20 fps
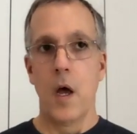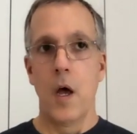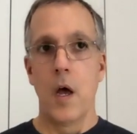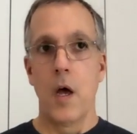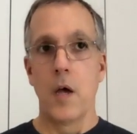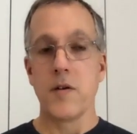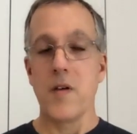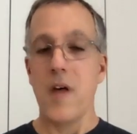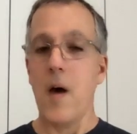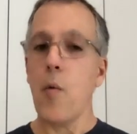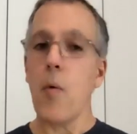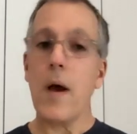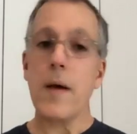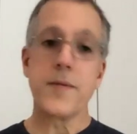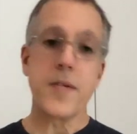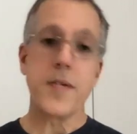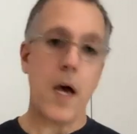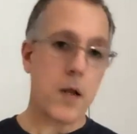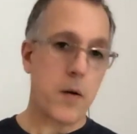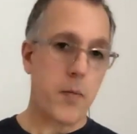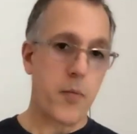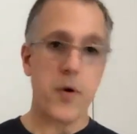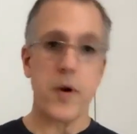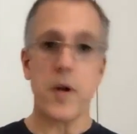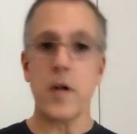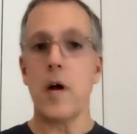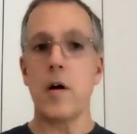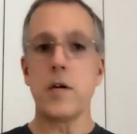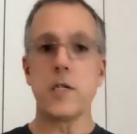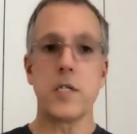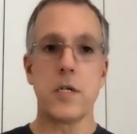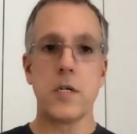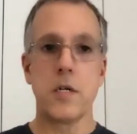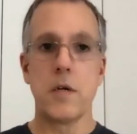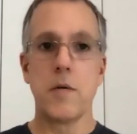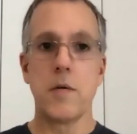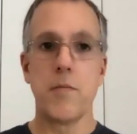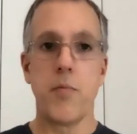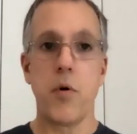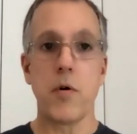So that wipes out a pretty large
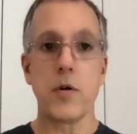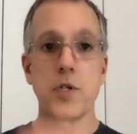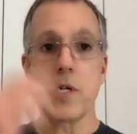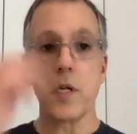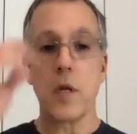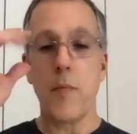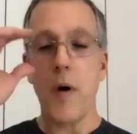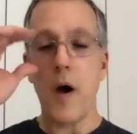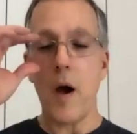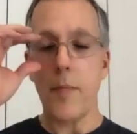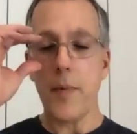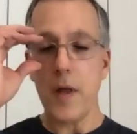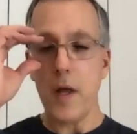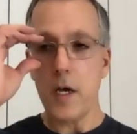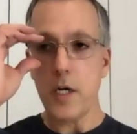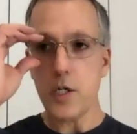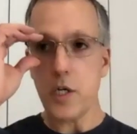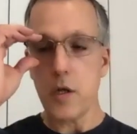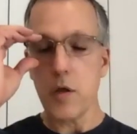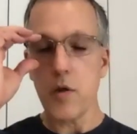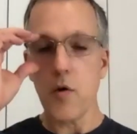portion of the population.